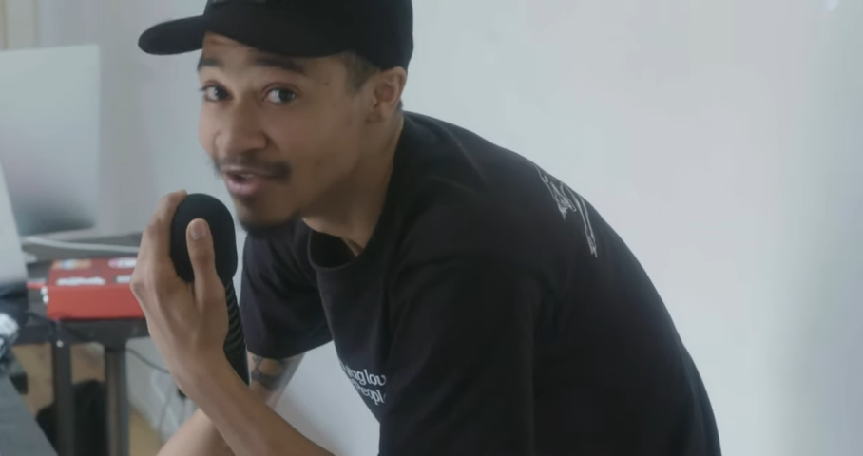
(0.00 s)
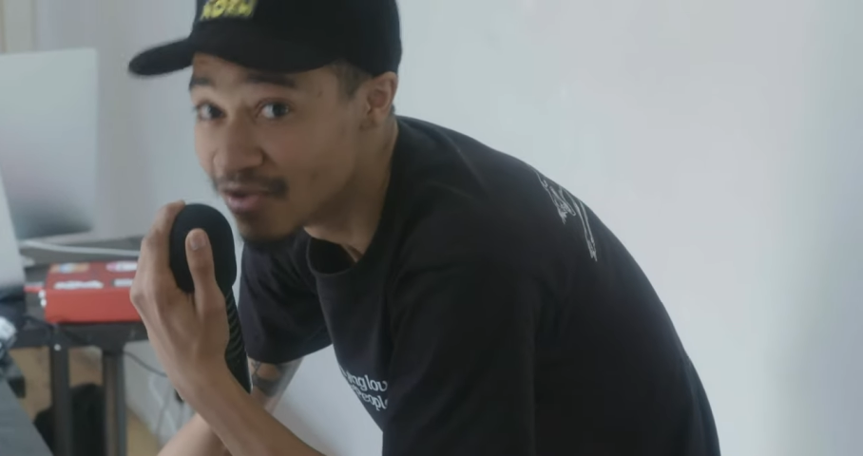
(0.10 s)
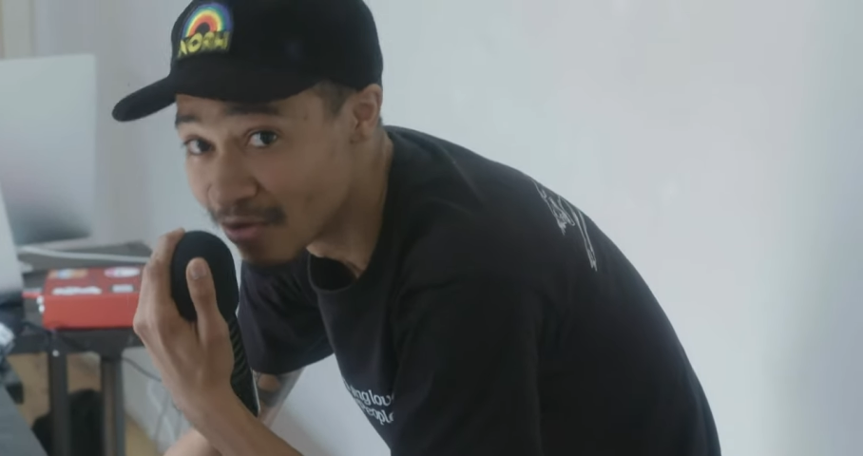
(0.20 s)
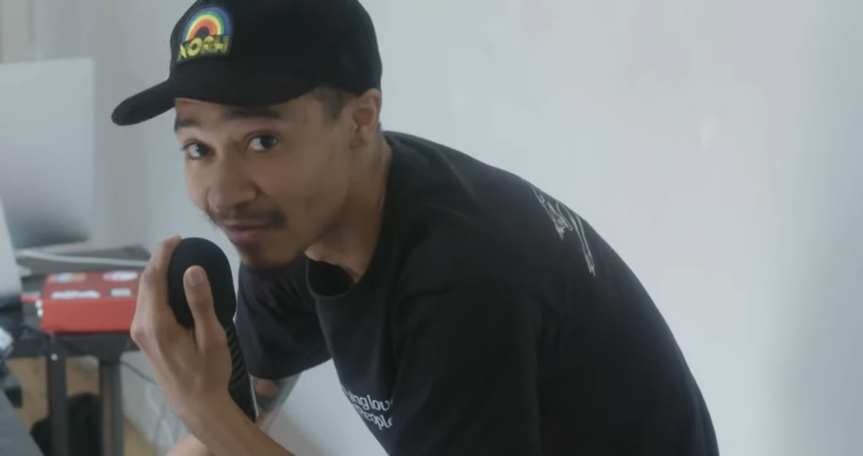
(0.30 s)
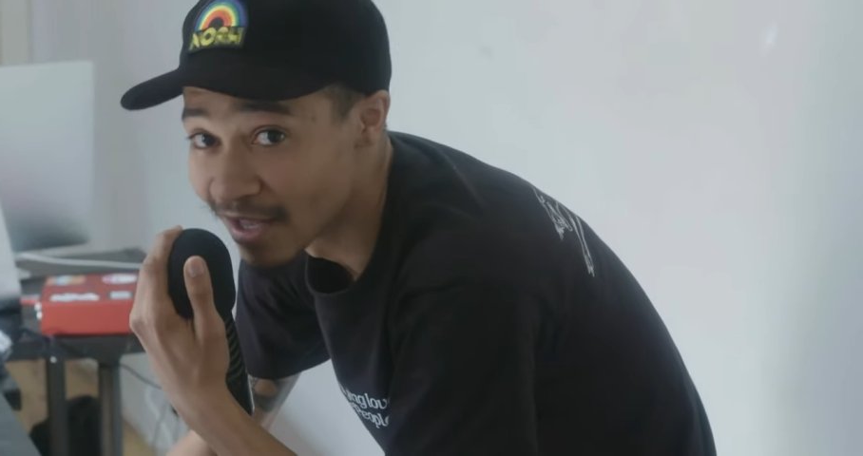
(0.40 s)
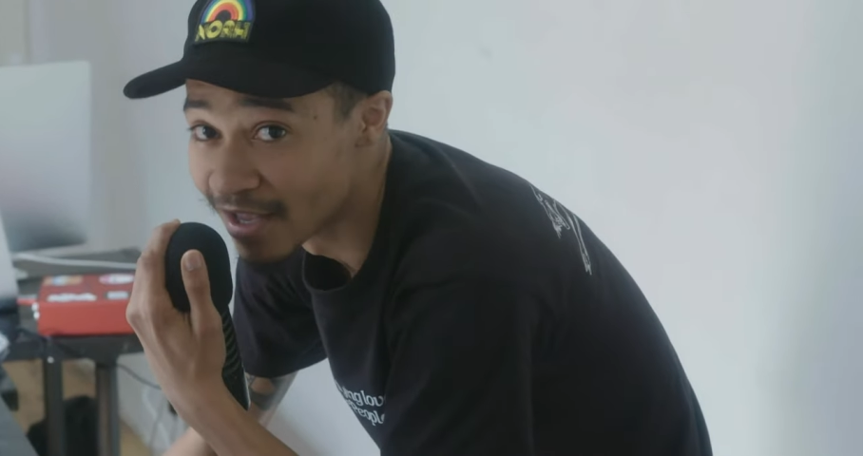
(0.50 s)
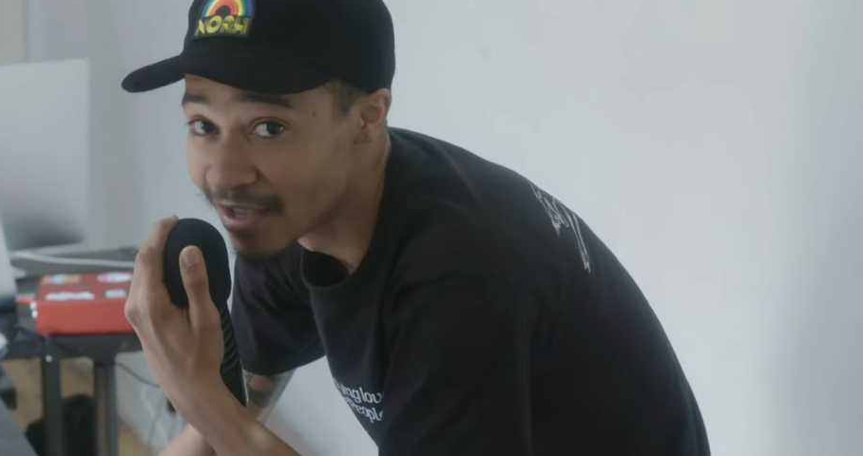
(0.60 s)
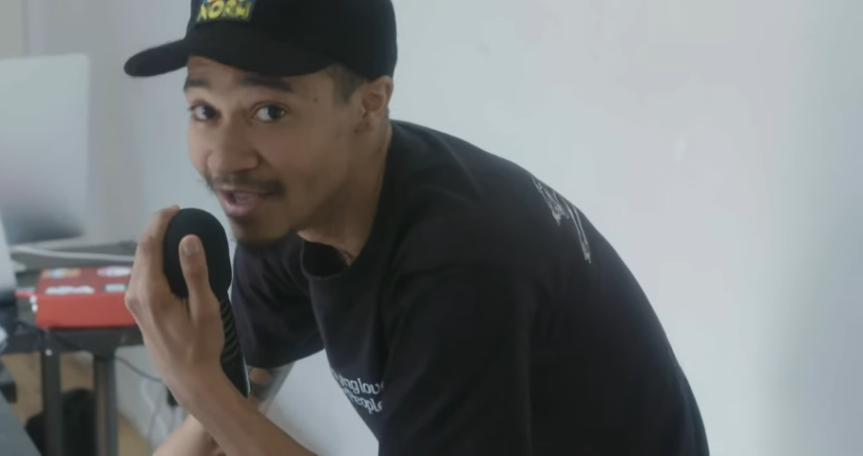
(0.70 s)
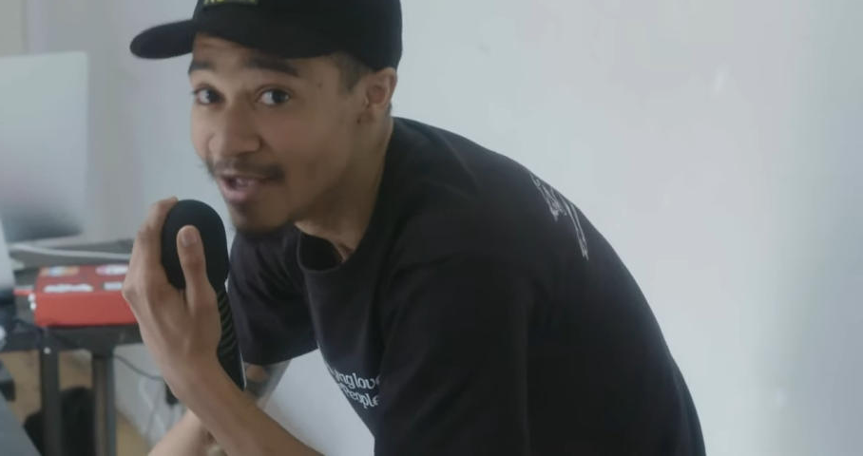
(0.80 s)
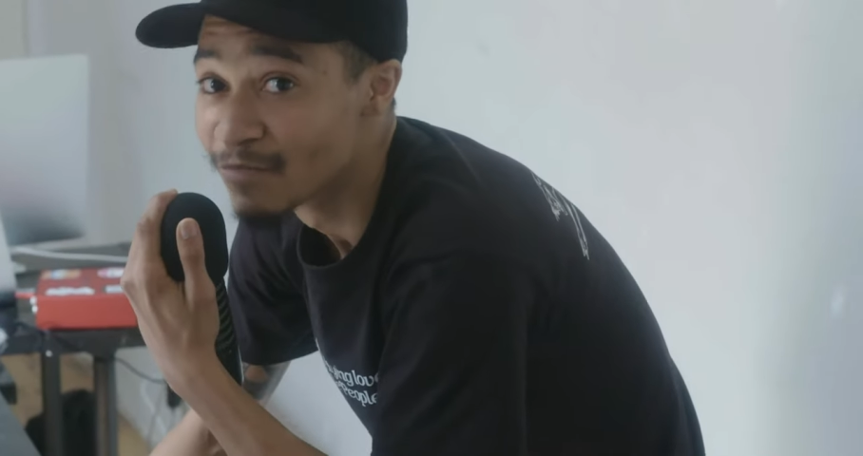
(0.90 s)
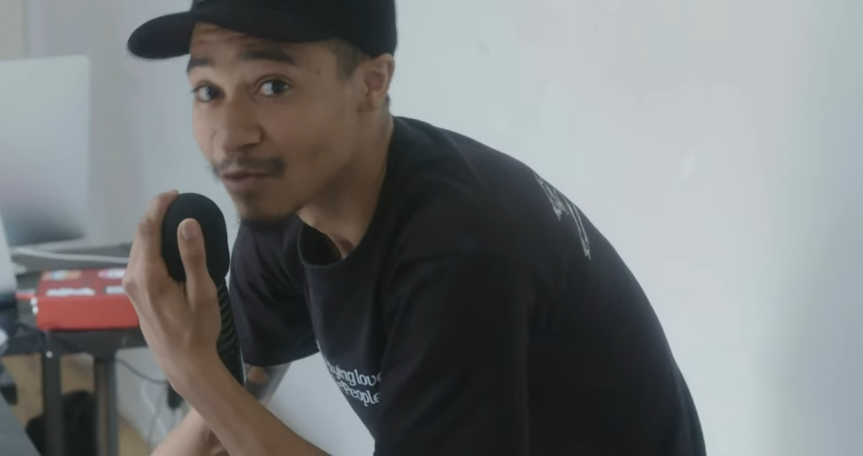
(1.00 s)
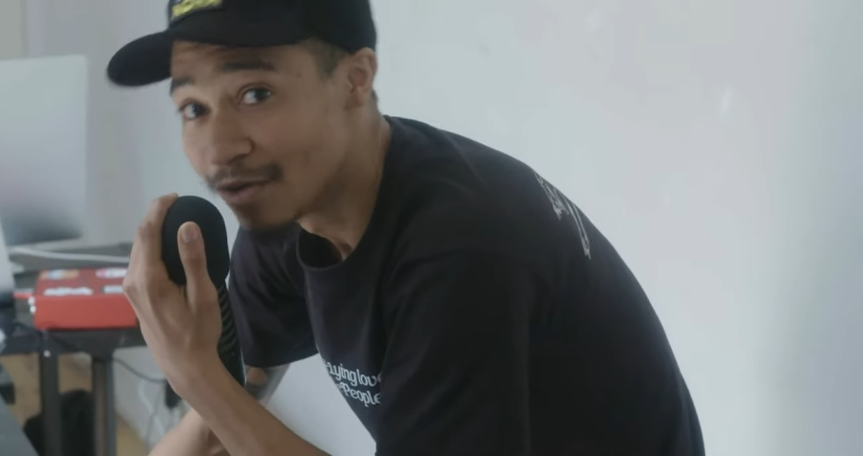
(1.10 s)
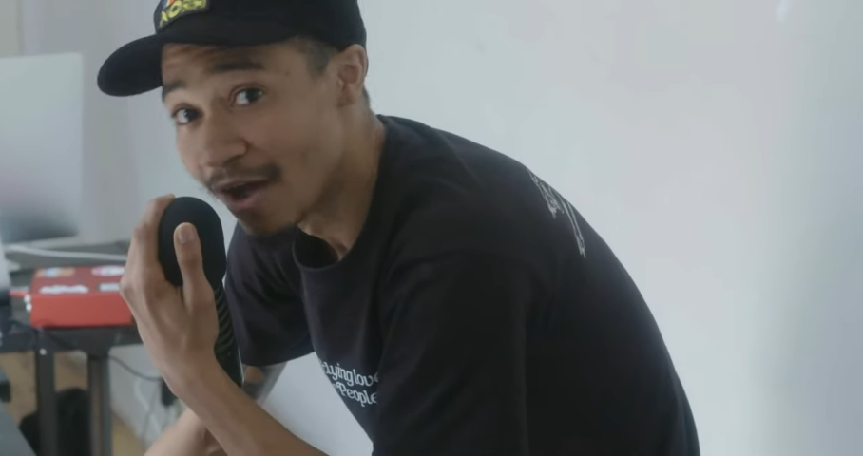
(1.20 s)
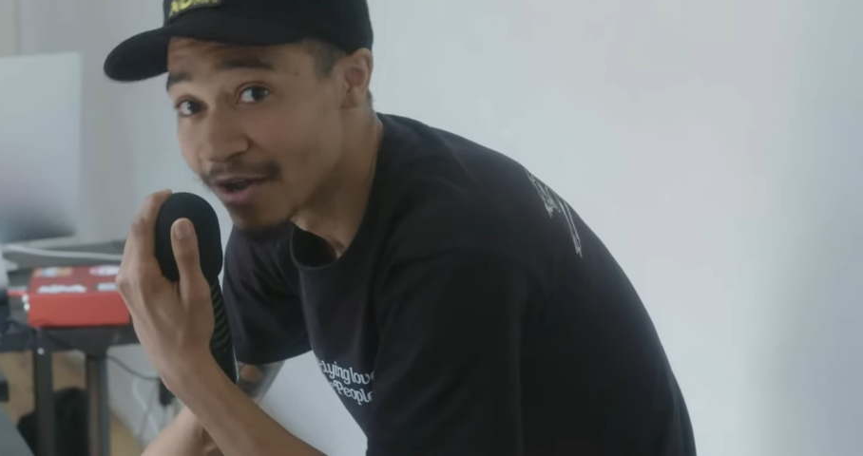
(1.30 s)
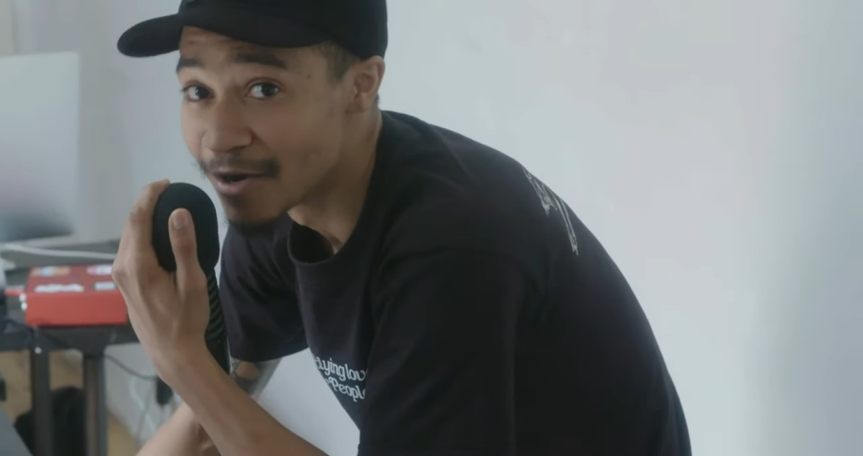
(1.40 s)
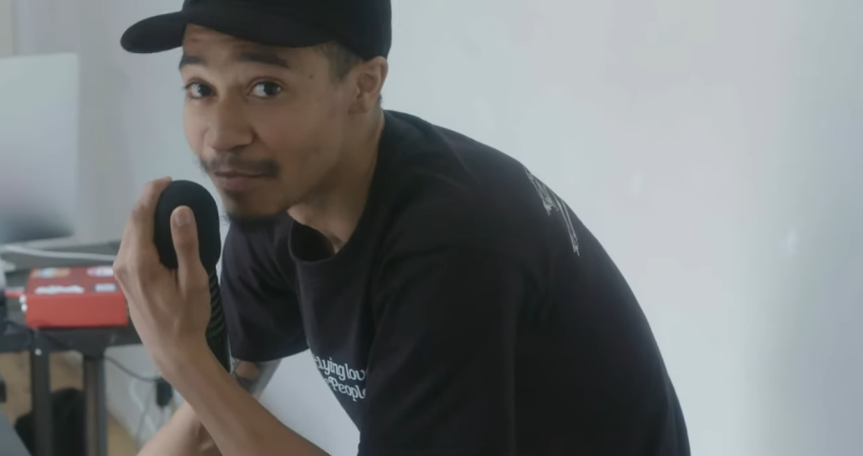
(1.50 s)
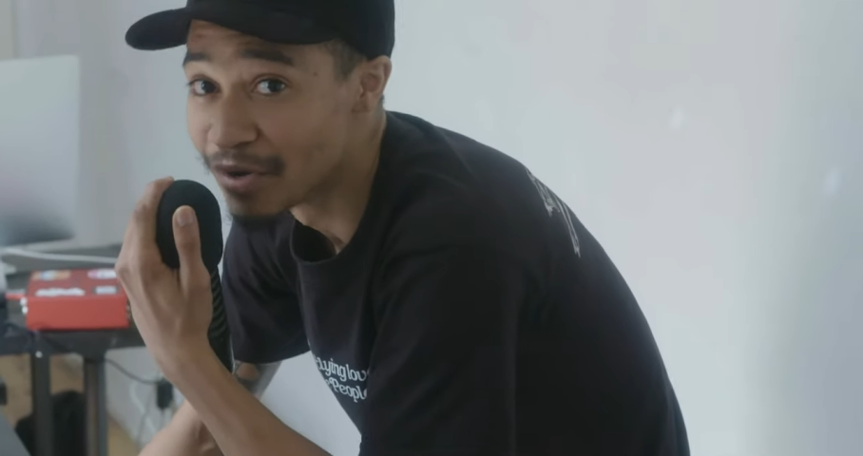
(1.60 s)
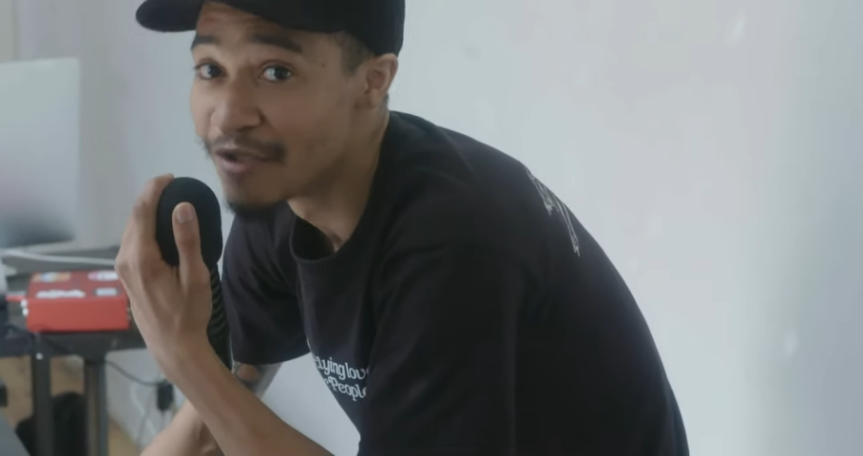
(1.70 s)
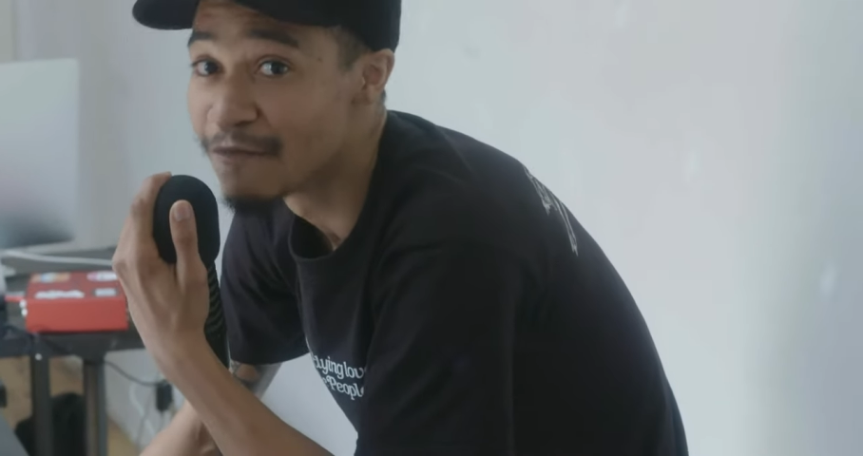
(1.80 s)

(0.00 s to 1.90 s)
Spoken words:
You know what I'm saying? We out here putting